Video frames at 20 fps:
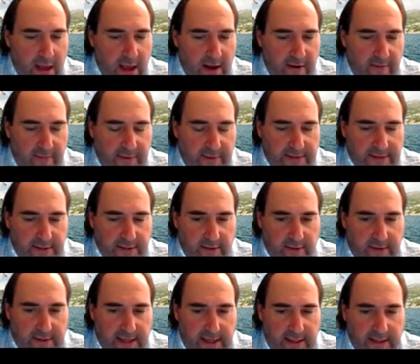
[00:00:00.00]
Everybody's in
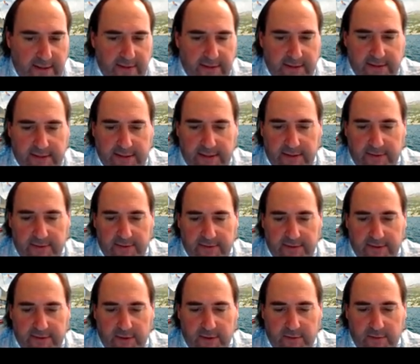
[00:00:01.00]
okay units here,
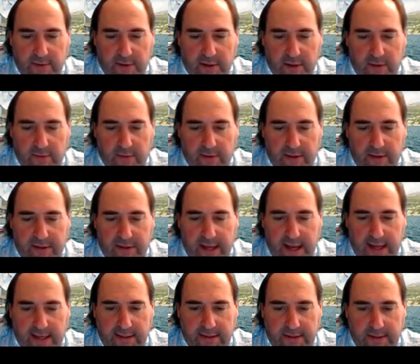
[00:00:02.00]
so we'll go with
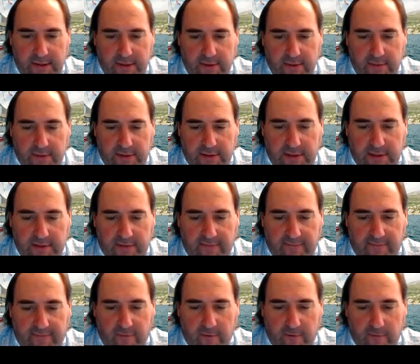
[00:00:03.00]
N2, which is
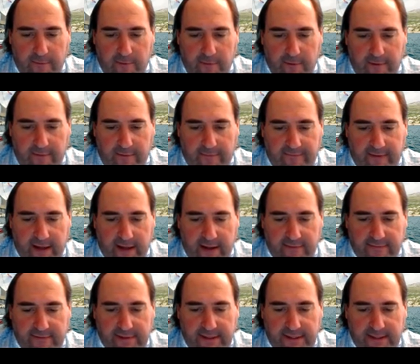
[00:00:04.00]

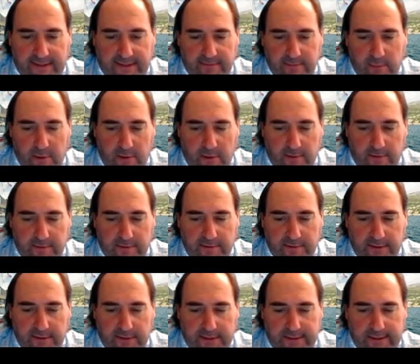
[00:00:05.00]
4.56
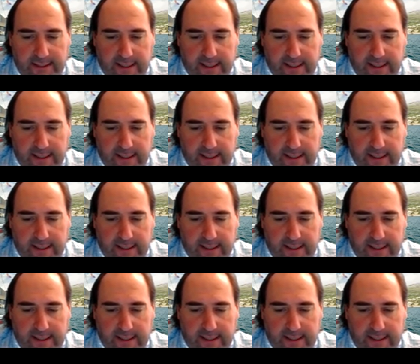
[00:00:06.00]
moles,